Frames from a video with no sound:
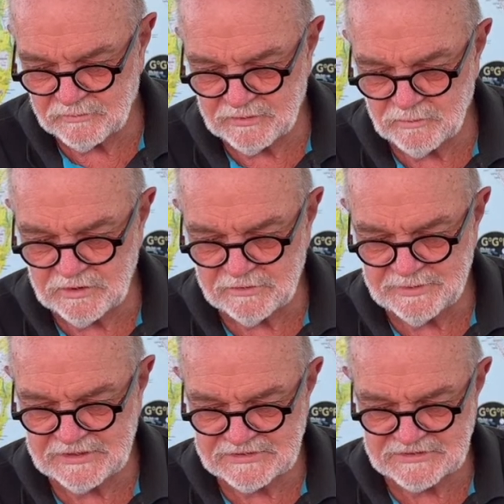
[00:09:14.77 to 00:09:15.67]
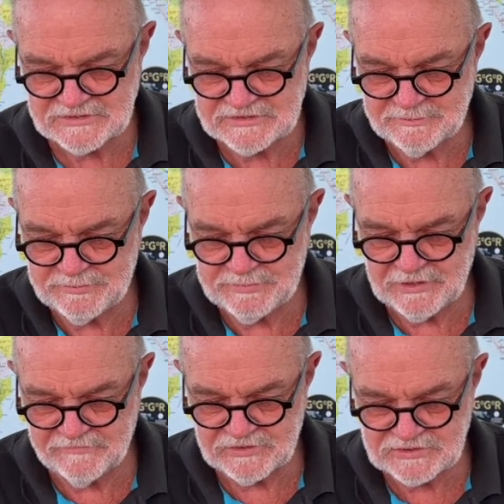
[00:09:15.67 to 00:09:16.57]
we will because it's a bit
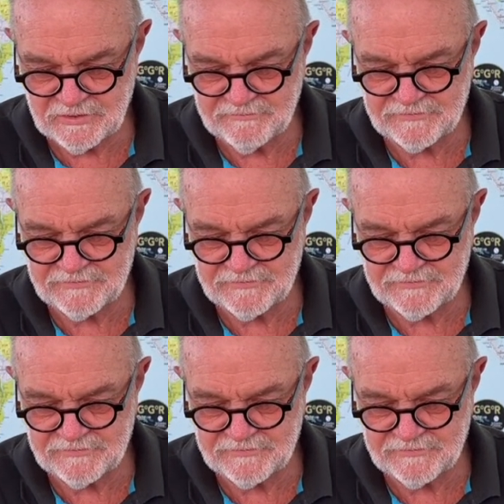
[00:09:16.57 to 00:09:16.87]
over the top